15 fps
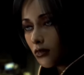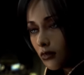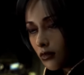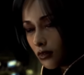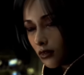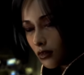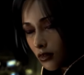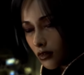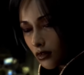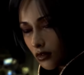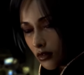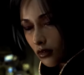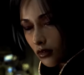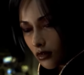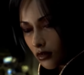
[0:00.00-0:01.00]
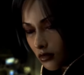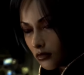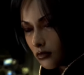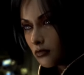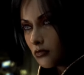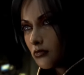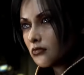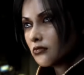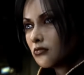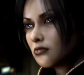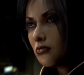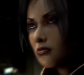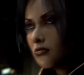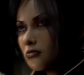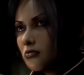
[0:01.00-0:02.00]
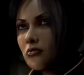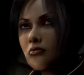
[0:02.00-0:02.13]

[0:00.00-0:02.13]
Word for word: in the name of the Dei, and